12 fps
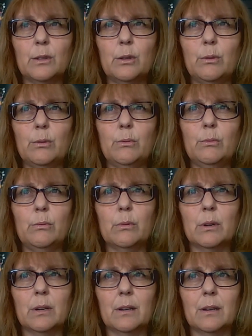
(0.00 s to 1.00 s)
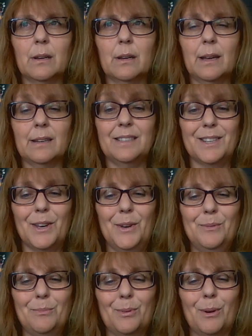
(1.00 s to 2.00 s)
who had his
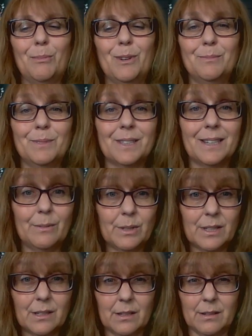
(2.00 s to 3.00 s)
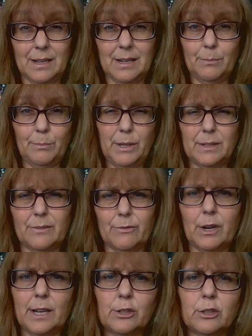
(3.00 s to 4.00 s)
own problems, and it was an abusive
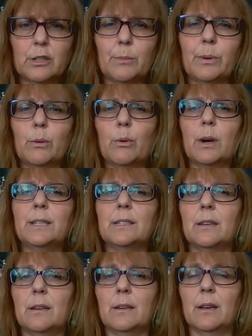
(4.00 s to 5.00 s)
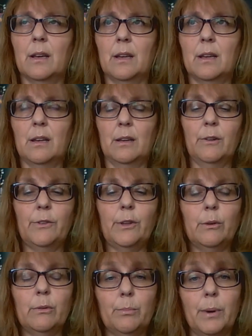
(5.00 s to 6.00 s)
relationship, and quite a
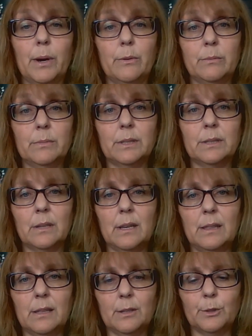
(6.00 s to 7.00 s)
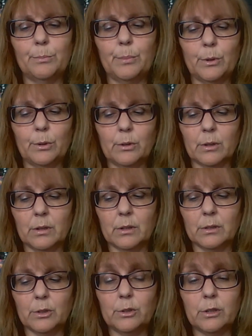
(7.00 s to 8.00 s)
few of the poems in this book are
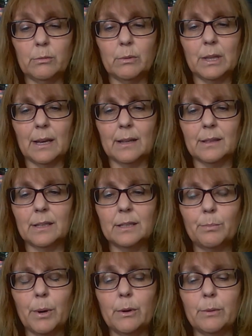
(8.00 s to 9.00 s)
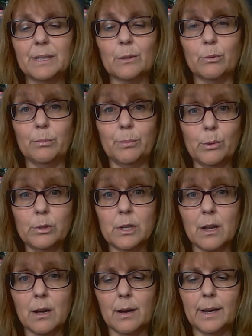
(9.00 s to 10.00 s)
to do with that. This poem is called
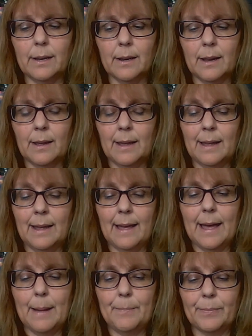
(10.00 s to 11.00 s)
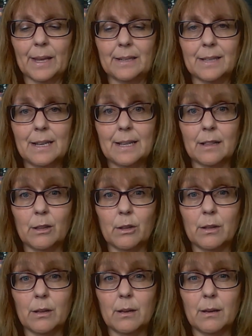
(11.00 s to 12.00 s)
Borderline. It's a little
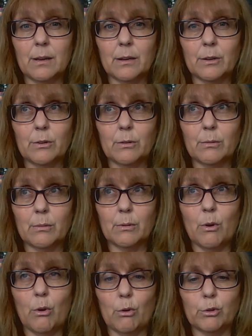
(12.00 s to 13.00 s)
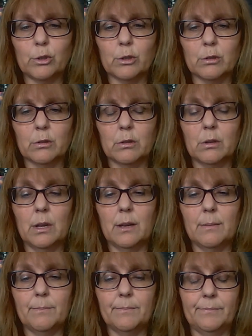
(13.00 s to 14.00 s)
odd.
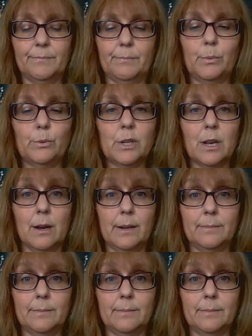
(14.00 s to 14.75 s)
Borderline.